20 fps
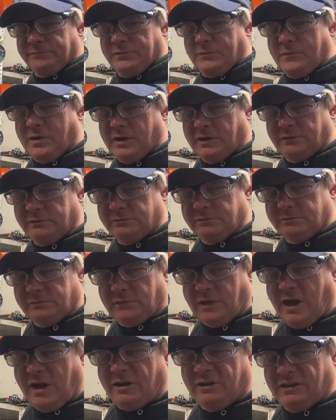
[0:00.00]
But
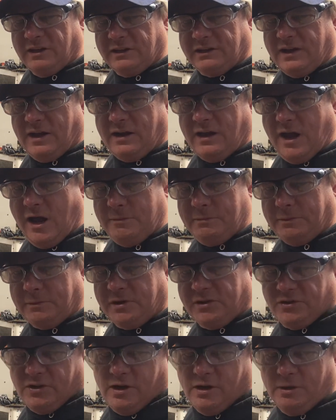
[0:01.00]
I don't let that happen
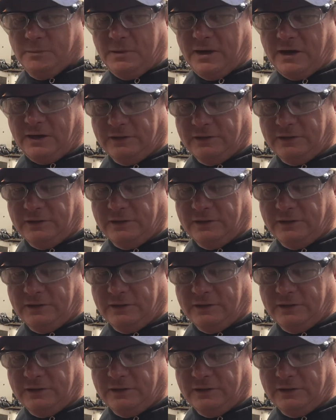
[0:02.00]
because I don't make